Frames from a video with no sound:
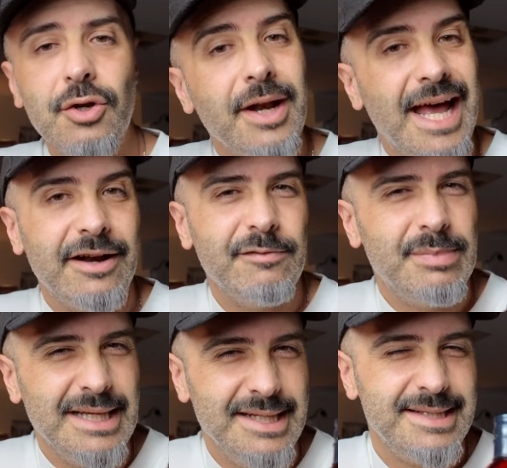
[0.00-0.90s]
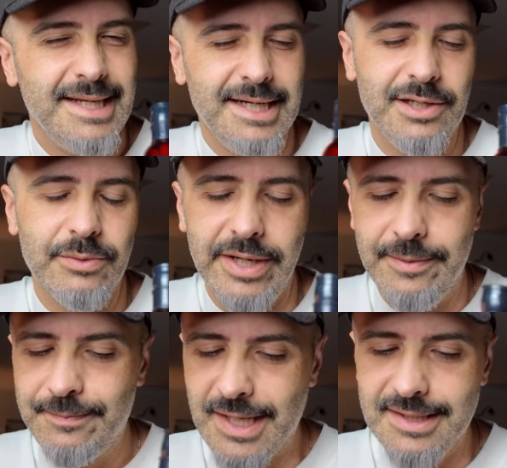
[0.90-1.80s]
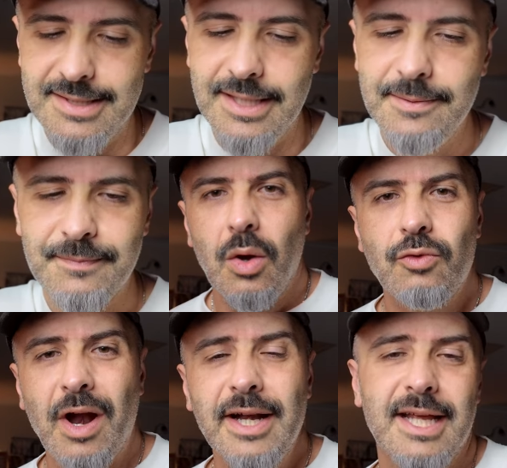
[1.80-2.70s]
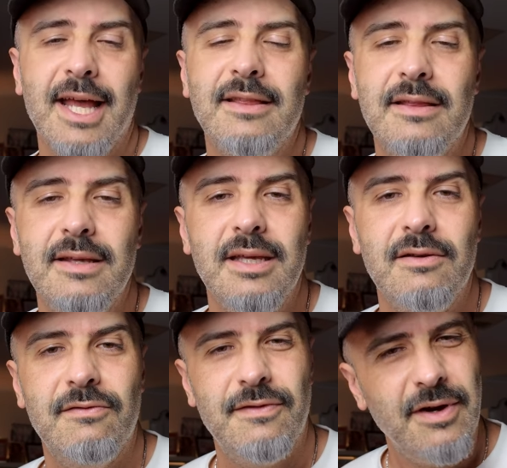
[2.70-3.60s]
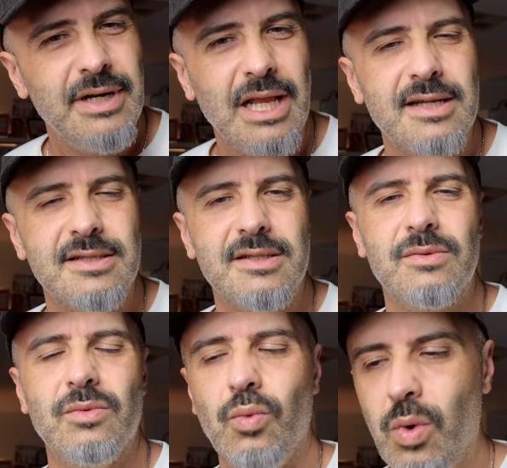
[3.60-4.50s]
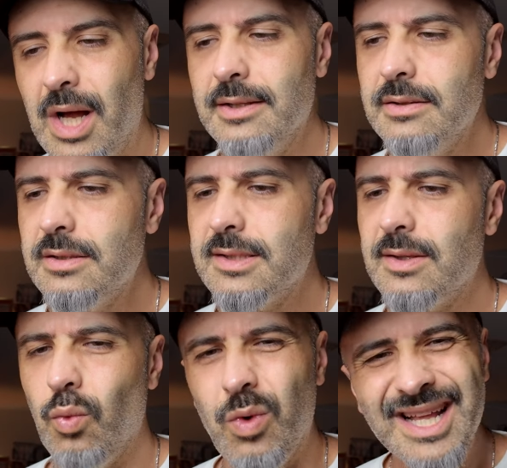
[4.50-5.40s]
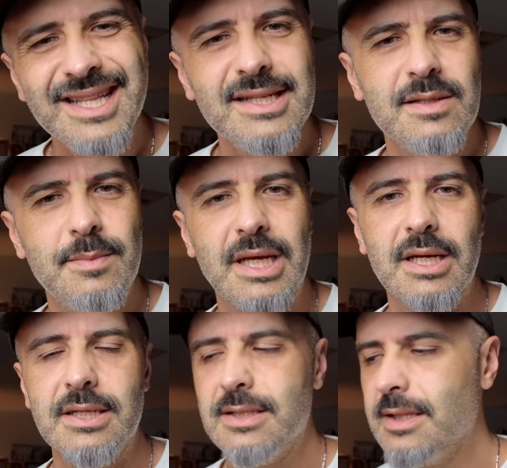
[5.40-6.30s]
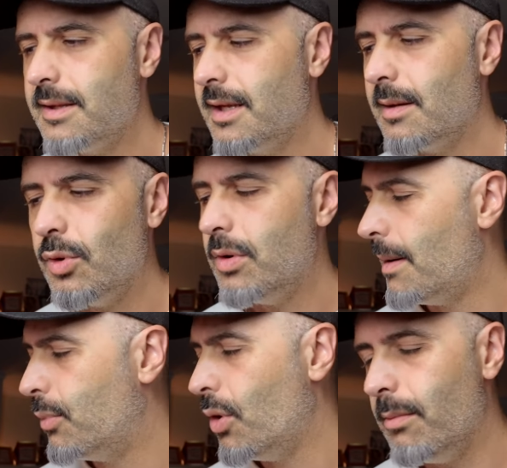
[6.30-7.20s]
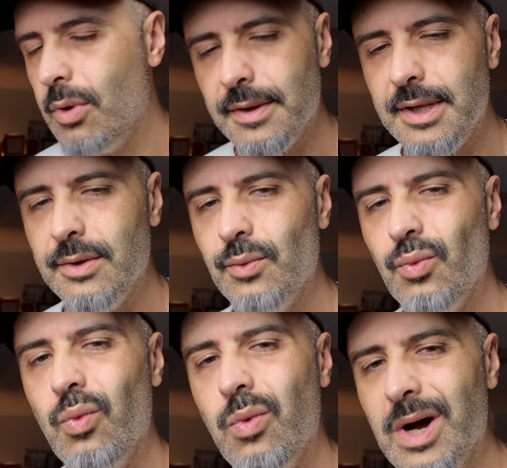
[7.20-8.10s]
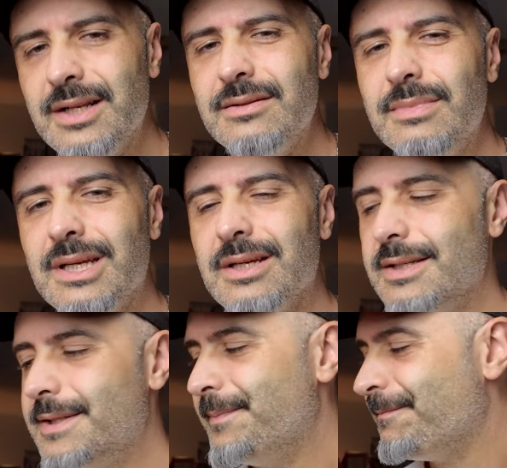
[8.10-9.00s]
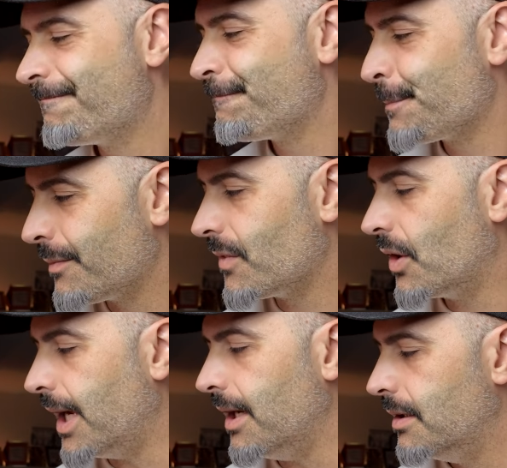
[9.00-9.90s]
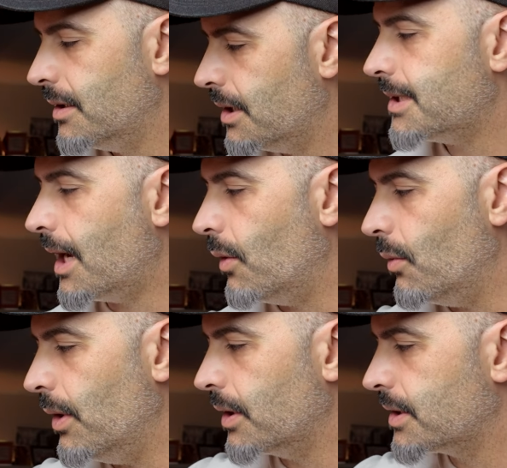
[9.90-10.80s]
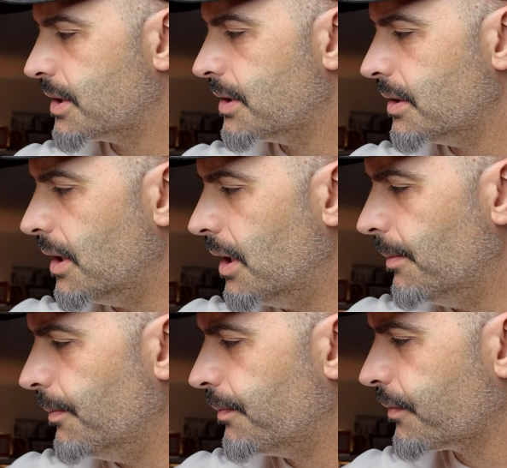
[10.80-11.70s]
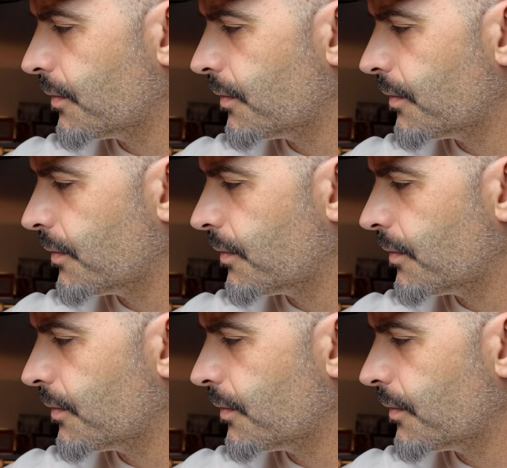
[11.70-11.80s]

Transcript: not out of place anywhere, I'd say. Alrighty, and the very last ones, ones because I think I bought, I bought more than one because, okay, here's how it works. Um,